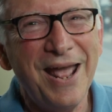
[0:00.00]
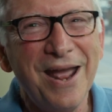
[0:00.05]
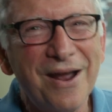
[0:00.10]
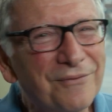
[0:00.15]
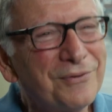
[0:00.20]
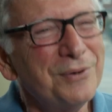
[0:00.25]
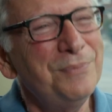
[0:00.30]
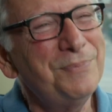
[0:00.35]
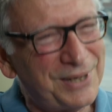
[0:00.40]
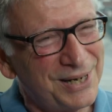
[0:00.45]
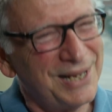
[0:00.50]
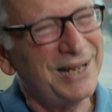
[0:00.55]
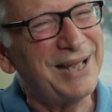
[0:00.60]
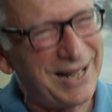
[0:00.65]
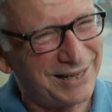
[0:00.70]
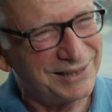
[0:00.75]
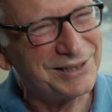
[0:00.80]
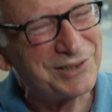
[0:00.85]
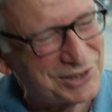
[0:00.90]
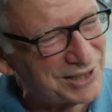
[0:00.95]
everybody
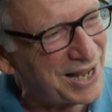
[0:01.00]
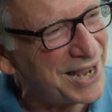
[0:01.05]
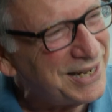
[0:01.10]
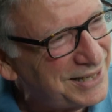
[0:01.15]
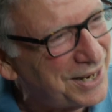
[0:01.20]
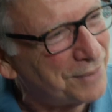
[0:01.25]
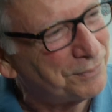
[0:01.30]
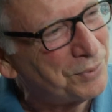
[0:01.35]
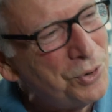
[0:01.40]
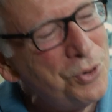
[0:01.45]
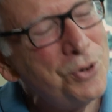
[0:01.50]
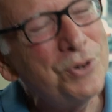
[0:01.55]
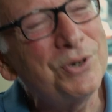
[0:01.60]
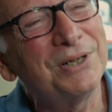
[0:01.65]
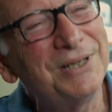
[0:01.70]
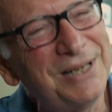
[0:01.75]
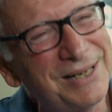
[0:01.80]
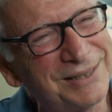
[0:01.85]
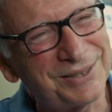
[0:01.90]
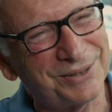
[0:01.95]
got psyched up. Who
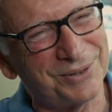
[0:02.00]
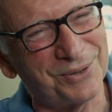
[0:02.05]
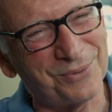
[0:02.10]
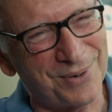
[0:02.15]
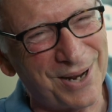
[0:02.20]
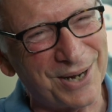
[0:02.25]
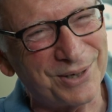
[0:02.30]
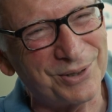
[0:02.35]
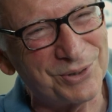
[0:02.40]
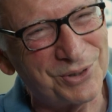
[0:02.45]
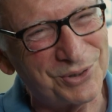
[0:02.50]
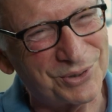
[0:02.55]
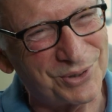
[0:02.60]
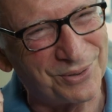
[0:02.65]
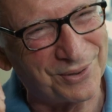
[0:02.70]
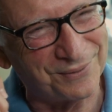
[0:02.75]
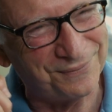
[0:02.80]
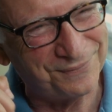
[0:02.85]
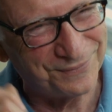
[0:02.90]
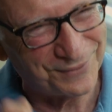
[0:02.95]
could get to the record
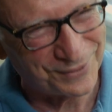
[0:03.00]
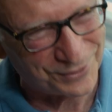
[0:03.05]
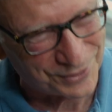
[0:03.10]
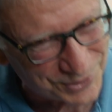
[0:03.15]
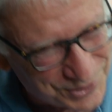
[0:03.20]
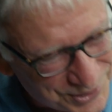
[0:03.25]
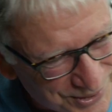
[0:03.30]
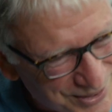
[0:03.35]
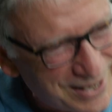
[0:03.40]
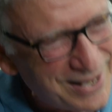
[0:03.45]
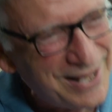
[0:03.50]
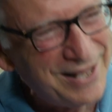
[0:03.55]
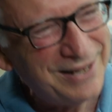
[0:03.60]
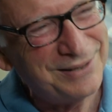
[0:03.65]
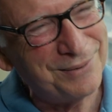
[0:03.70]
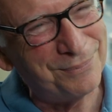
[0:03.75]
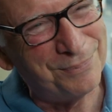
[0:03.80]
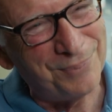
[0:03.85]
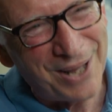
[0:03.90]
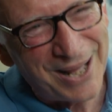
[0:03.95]
store first
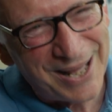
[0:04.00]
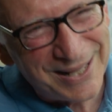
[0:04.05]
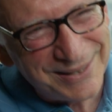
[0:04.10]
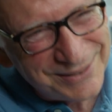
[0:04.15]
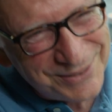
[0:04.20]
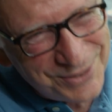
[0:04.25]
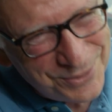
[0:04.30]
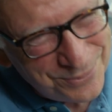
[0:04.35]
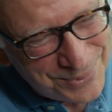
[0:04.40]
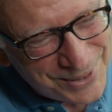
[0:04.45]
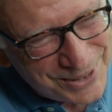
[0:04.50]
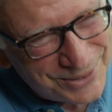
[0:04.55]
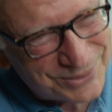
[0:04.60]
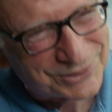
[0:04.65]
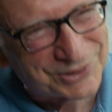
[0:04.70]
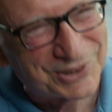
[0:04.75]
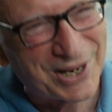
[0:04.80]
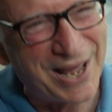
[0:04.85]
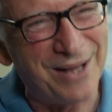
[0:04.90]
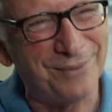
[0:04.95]
to buy the new
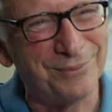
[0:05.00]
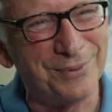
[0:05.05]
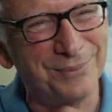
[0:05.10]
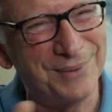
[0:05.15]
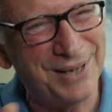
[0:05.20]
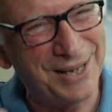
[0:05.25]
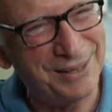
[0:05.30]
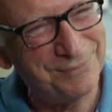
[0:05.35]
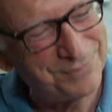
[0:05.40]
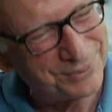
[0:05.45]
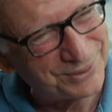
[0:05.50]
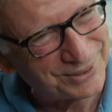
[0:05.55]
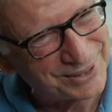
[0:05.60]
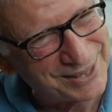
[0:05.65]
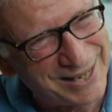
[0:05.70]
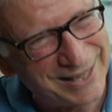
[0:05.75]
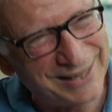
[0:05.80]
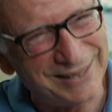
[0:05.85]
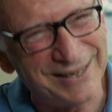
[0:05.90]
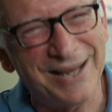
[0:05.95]
Beatles album and
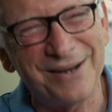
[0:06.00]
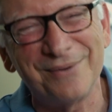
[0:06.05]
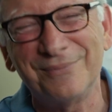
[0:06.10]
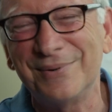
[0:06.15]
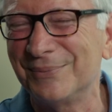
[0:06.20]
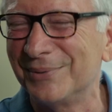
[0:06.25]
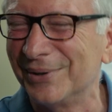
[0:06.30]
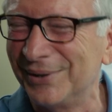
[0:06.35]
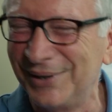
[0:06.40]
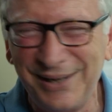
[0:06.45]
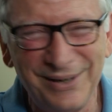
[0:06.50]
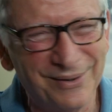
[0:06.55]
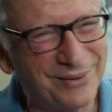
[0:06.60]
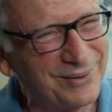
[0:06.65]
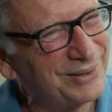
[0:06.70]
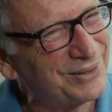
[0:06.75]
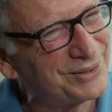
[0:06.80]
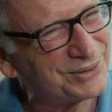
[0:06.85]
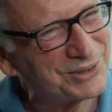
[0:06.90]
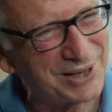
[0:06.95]
play it? And I remember
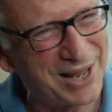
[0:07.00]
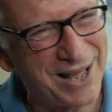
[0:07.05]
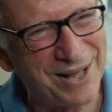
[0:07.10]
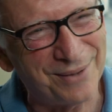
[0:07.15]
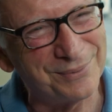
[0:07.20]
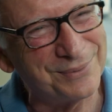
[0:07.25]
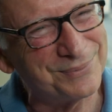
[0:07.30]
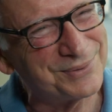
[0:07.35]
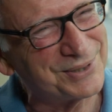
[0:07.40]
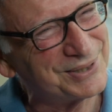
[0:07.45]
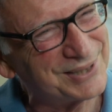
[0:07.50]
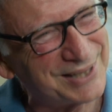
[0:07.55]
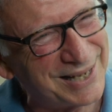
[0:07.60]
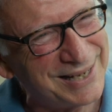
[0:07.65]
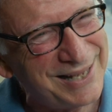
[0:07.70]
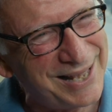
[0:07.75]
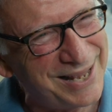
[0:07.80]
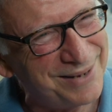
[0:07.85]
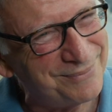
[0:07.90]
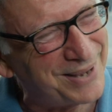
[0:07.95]
hearing those albums as they
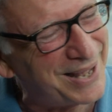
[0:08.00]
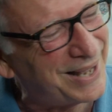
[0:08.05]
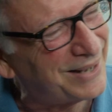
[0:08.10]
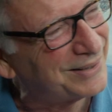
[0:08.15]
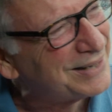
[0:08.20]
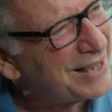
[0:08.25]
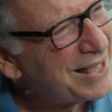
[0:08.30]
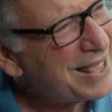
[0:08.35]
came out.